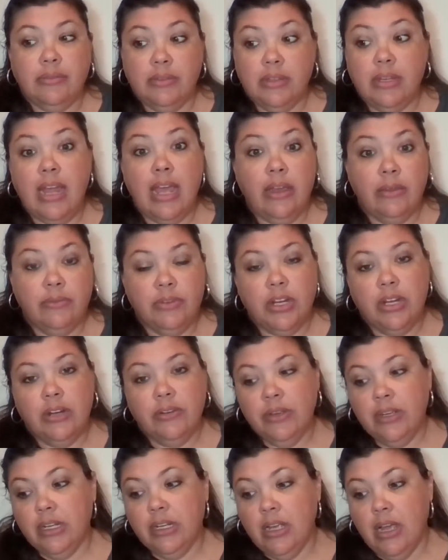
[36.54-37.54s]
now I'm trying to
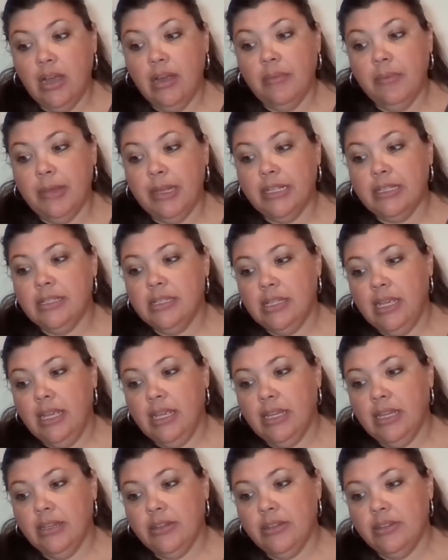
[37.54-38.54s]
read comments
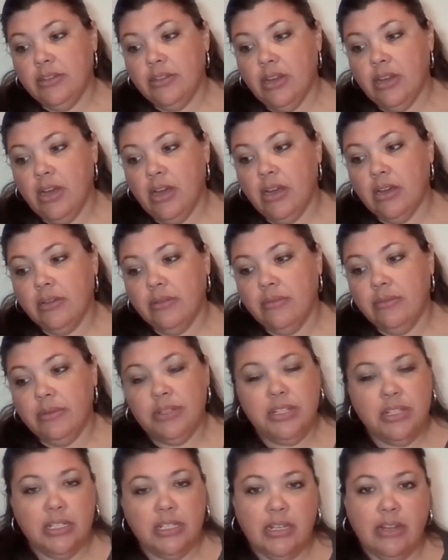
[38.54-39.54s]
and talk,
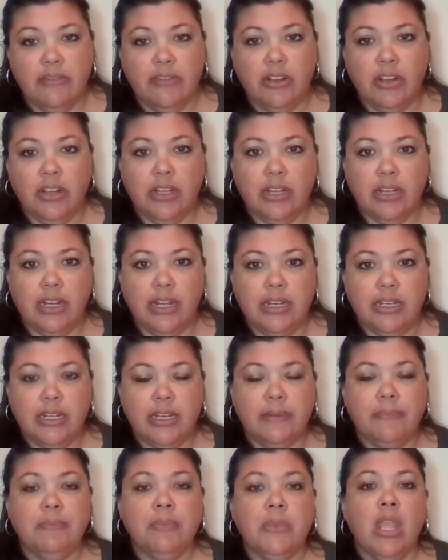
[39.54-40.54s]
which is never a good
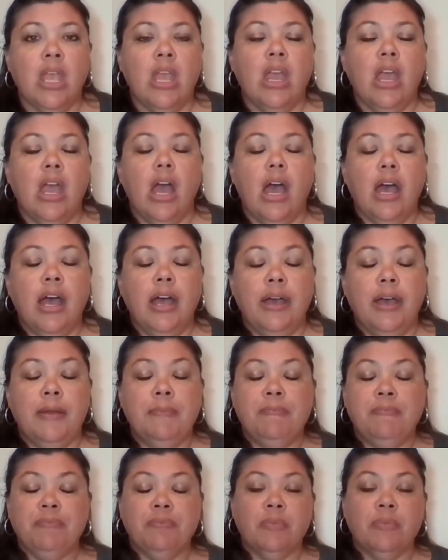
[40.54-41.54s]
idea.
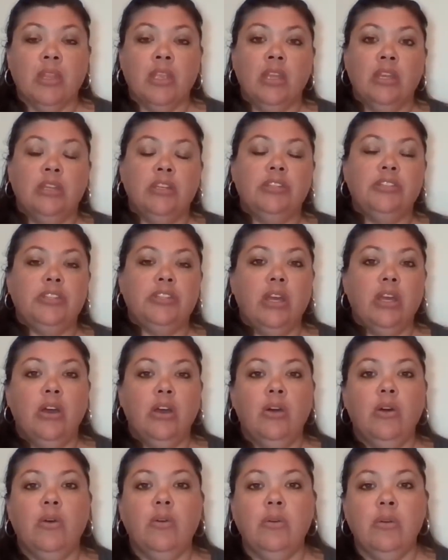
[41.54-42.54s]
Um,
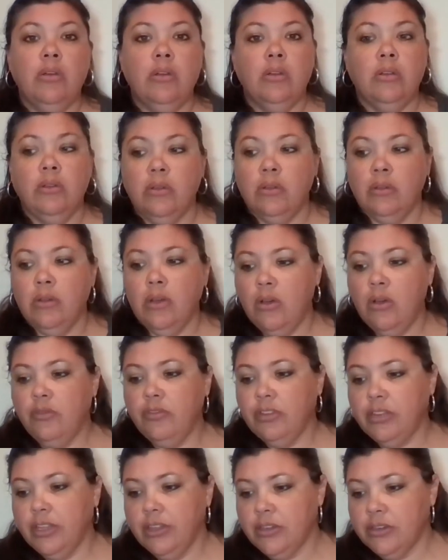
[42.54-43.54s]
so
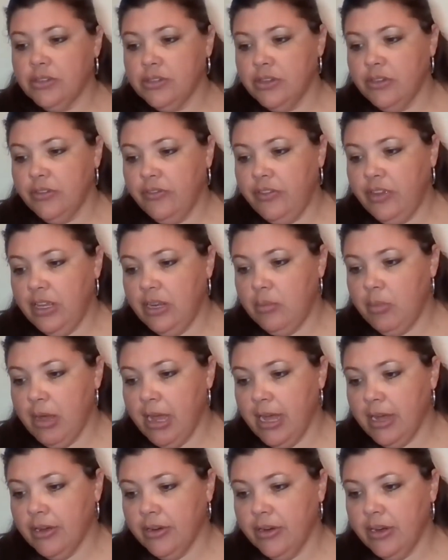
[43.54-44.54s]
hopefully there's no
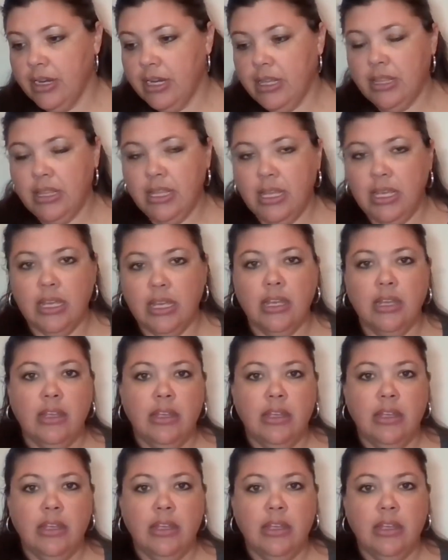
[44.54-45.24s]
feedback or anything.